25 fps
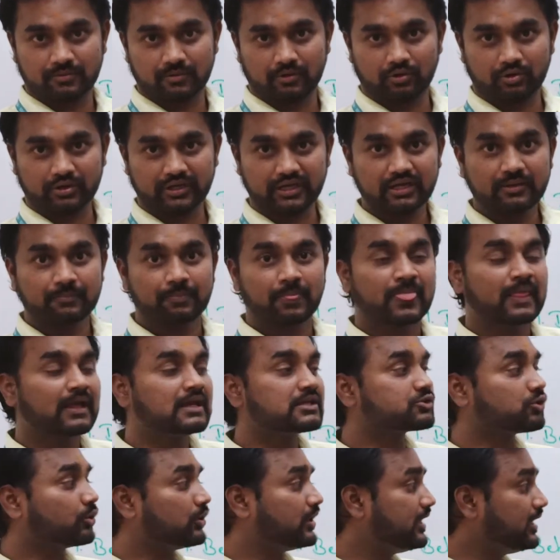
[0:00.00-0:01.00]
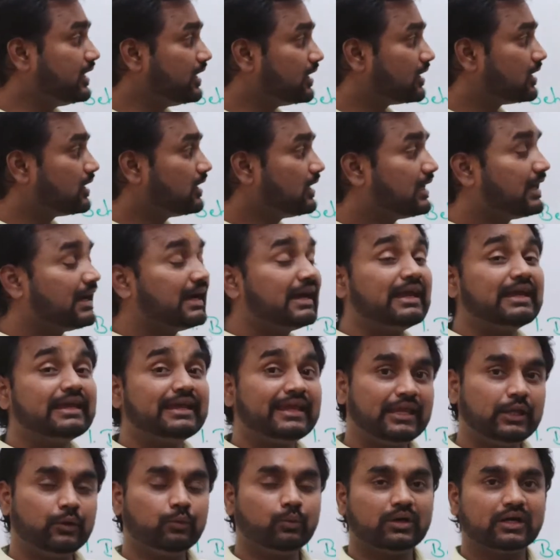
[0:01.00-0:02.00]
Okay, so here
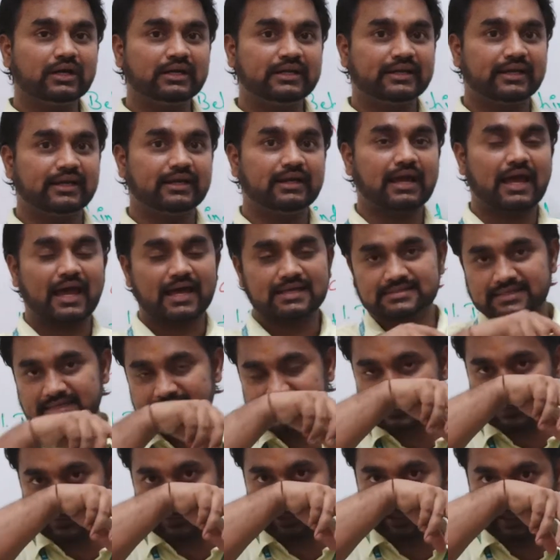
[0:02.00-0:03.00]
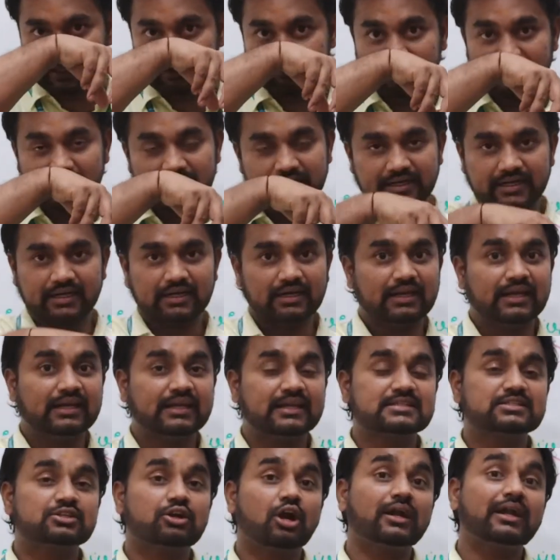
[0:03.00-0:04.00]
inverted, as I said, inverted, it
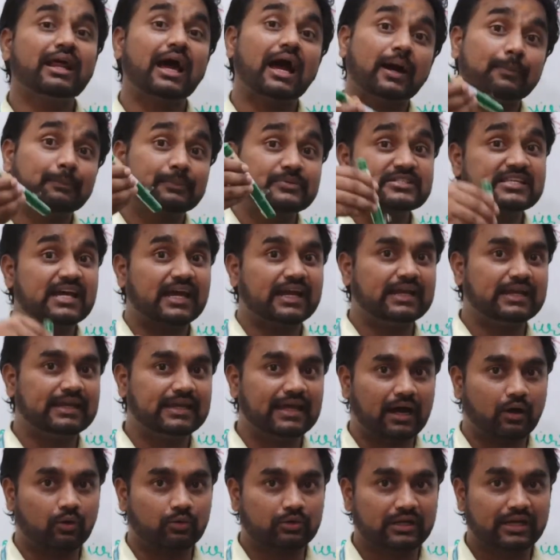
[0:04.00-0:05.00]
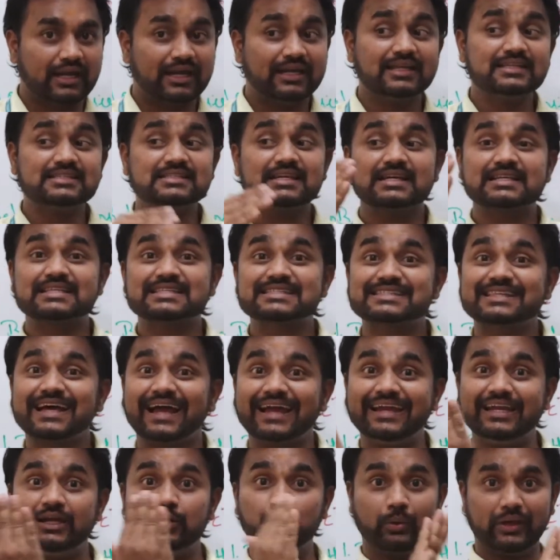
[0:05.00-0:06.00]
is not upside down, it is
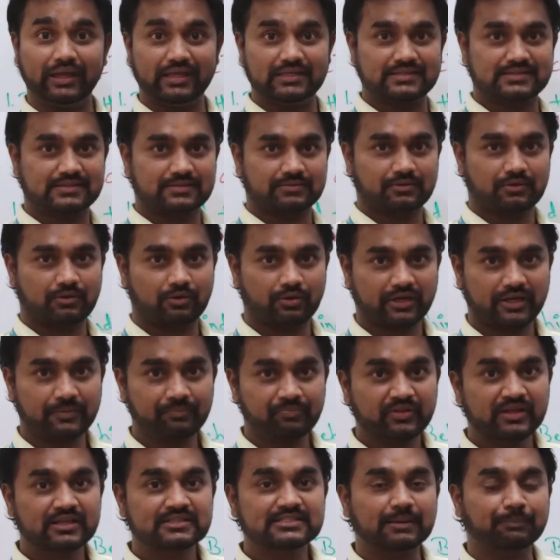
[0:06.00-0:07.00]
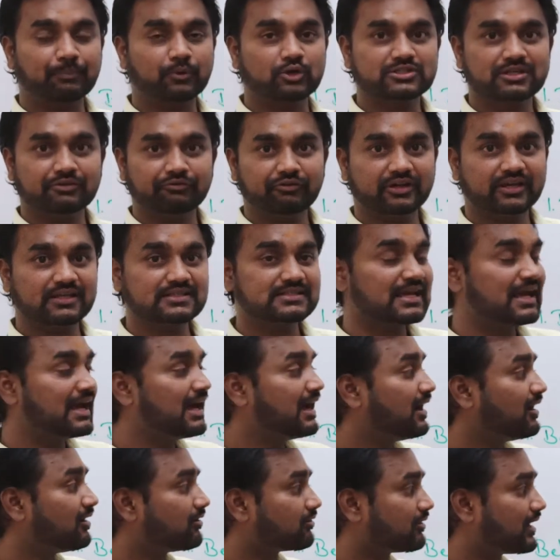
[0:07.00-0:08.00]
sideways. Okay, suppose if it
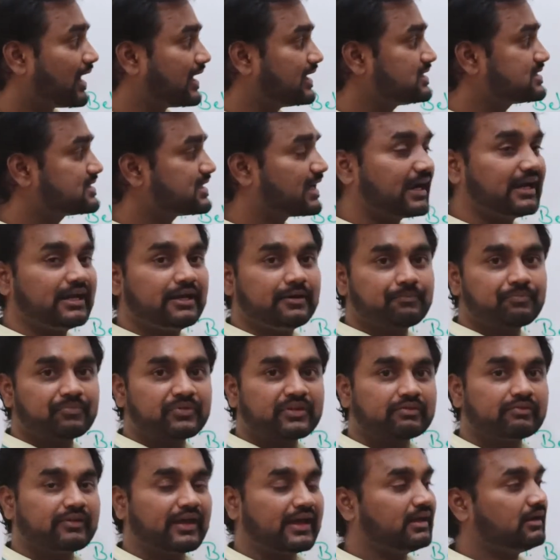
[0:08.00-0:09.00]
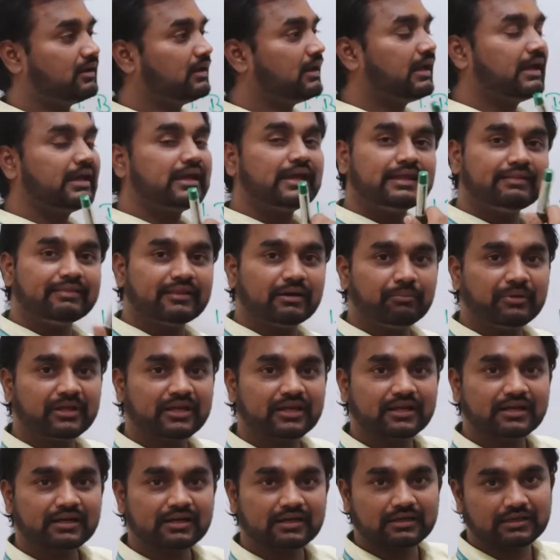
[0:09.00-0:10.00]
is right side, then in the
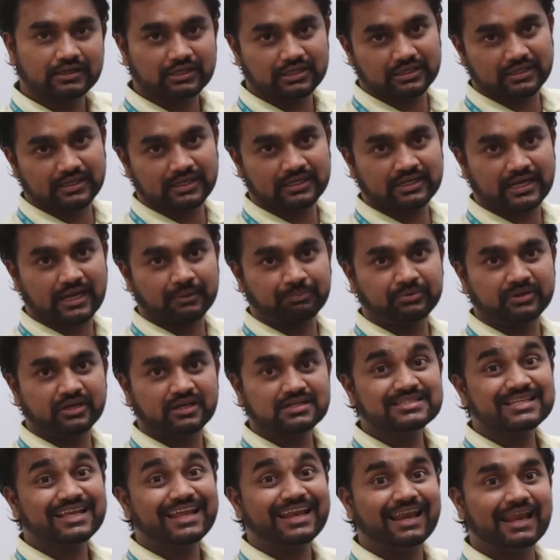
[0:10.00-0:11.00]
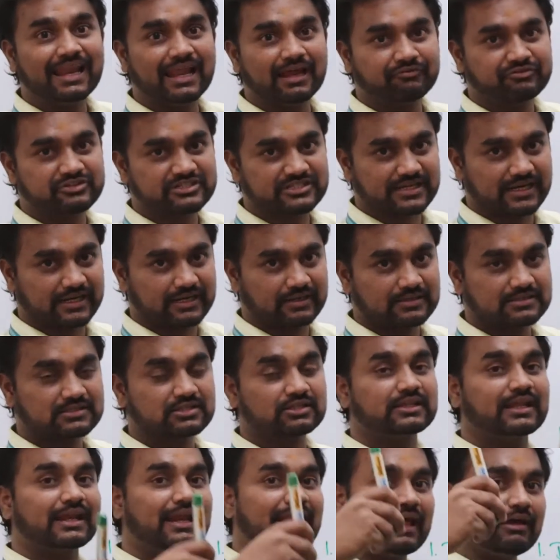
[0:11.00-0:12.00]
mirror it appears left side. So
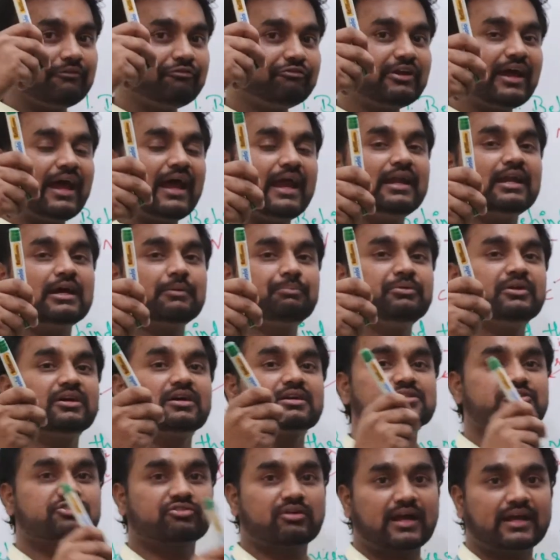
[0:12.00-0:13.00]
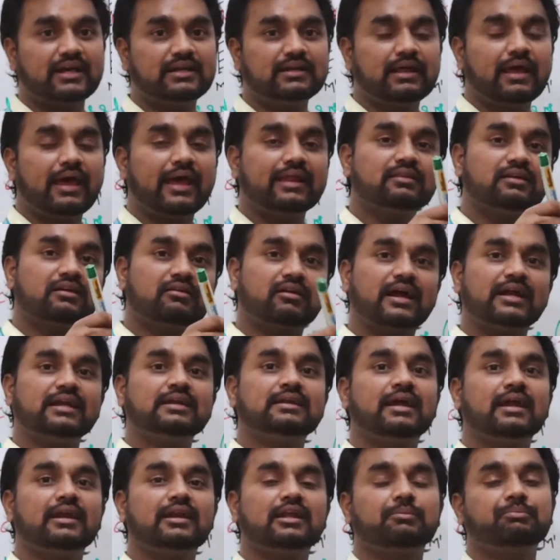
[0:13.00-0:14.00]
the left hand appears right and the right
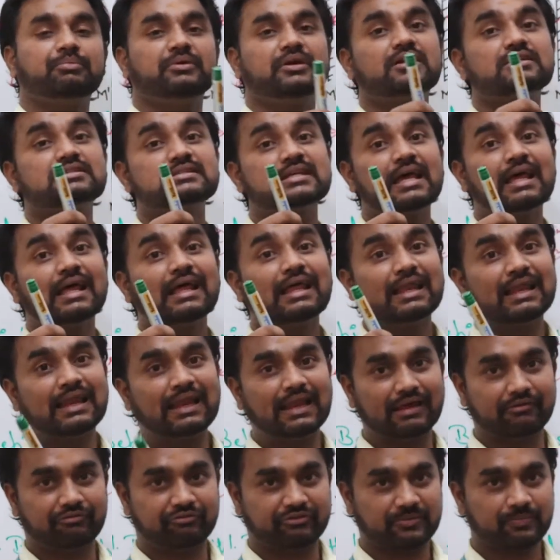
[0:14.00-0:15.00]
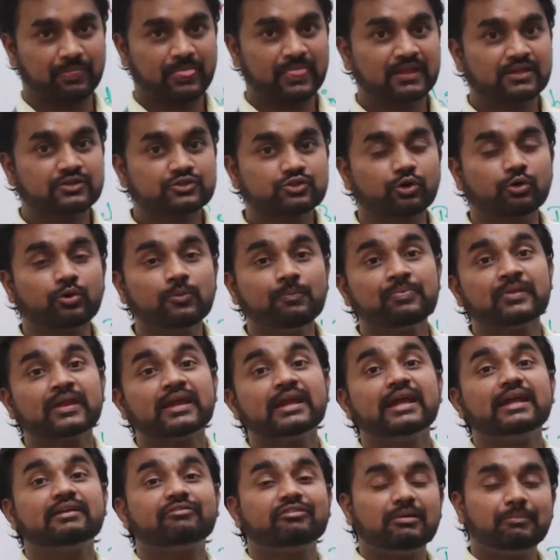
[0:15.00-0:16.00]
hand appears left. So
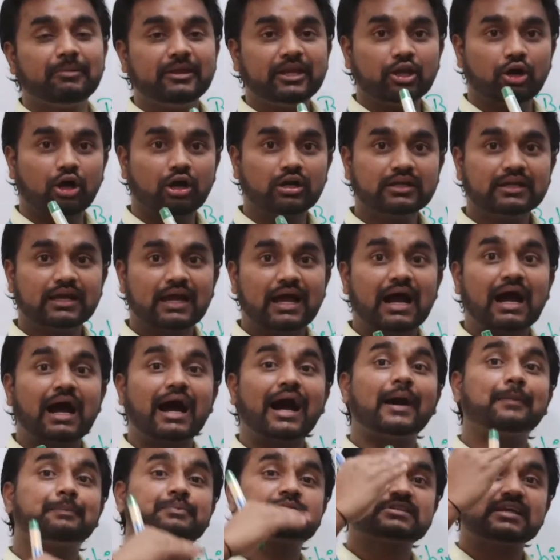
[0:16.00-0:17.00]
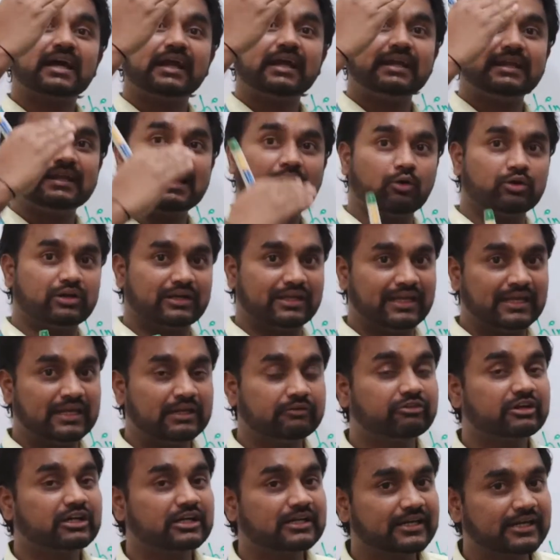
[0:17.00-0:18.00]
it will be not upside down.
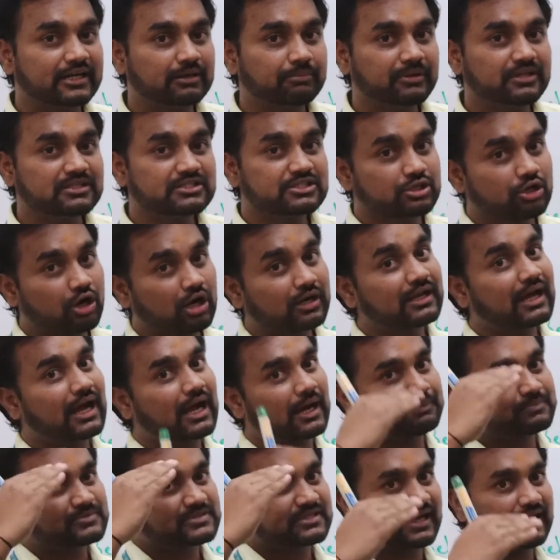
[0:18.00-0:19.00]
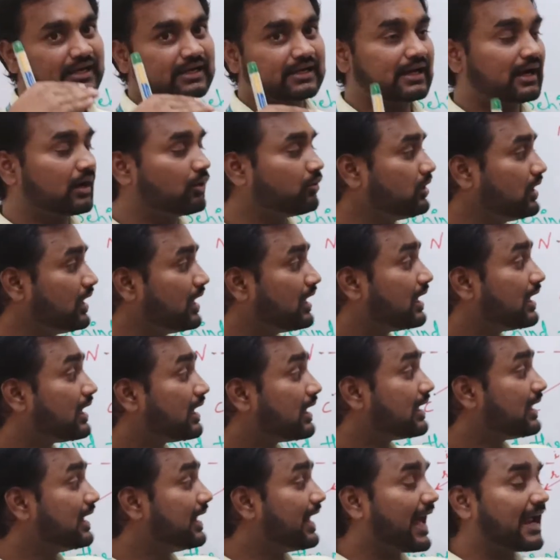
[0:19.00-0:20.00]
Inverted means not upside down.
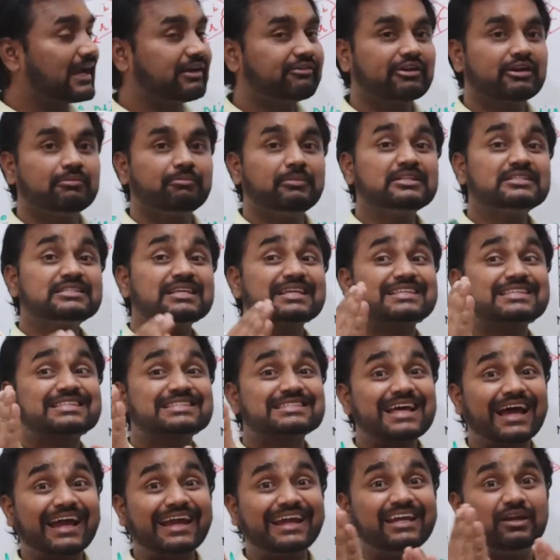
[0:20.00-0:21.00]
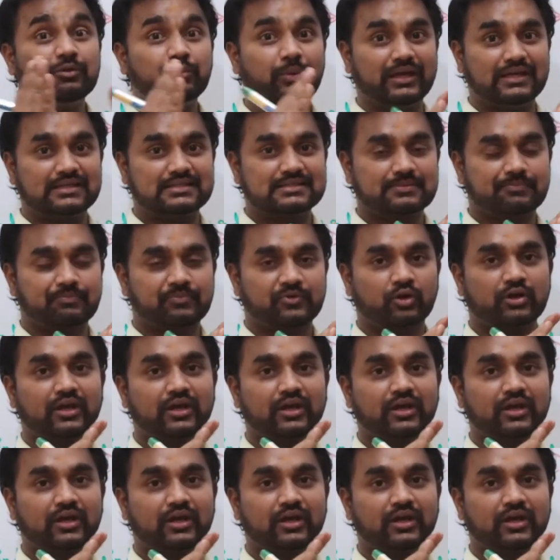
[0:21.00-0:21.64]
Lateral means sideways.